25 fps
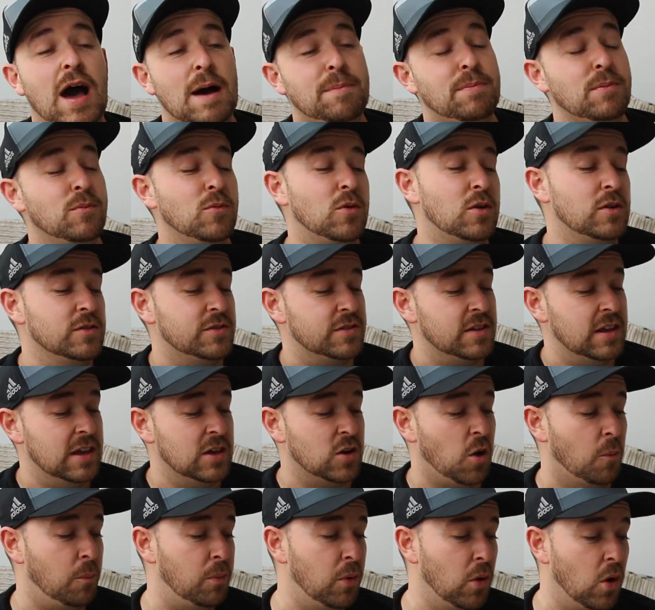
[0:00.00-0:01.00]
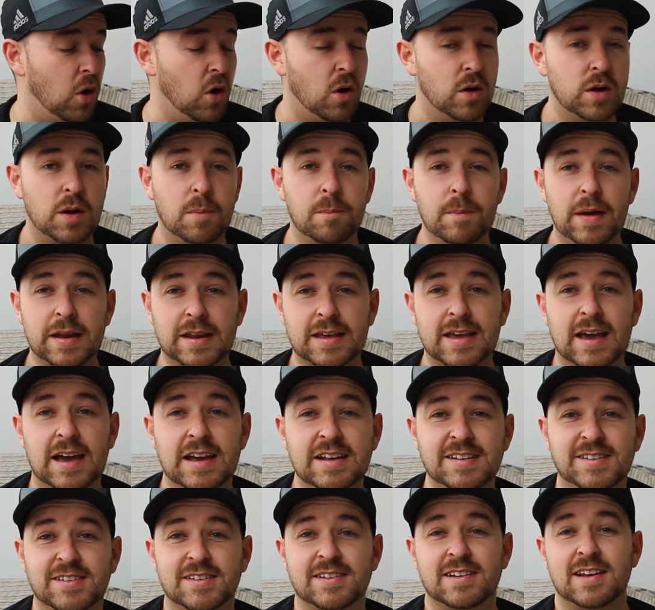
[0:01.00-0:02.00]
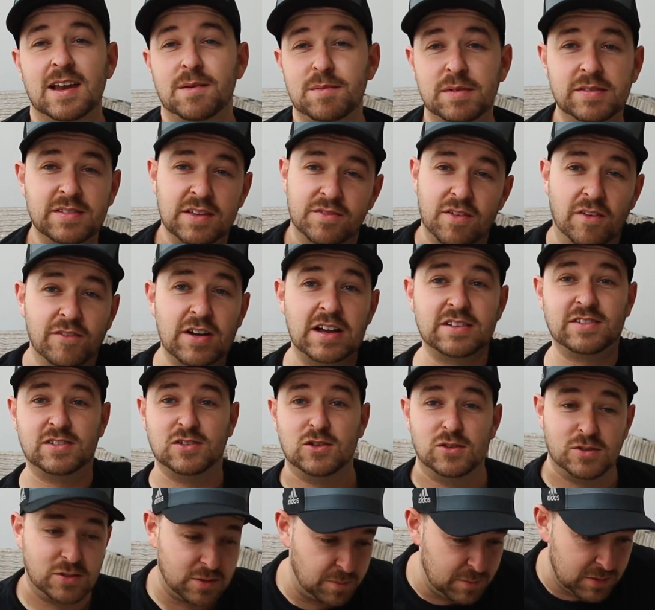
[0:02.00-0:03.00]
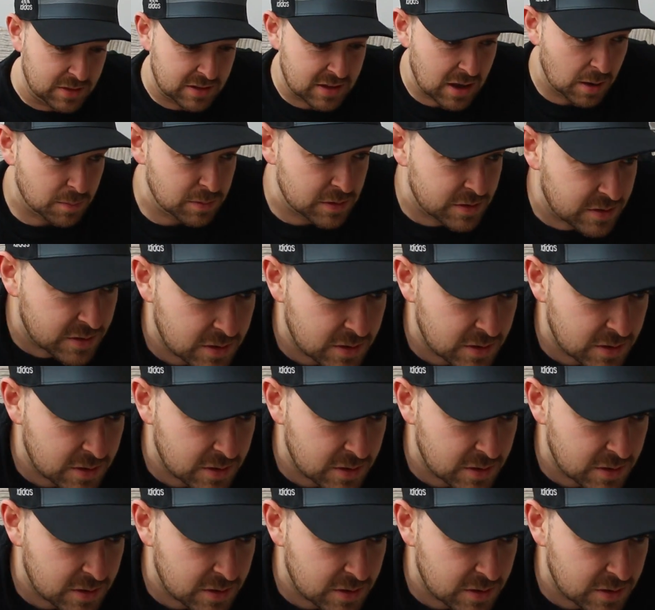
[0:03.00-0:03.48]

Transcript: happened was, he got put on medication. Let me see if I've actually got some in the cupboard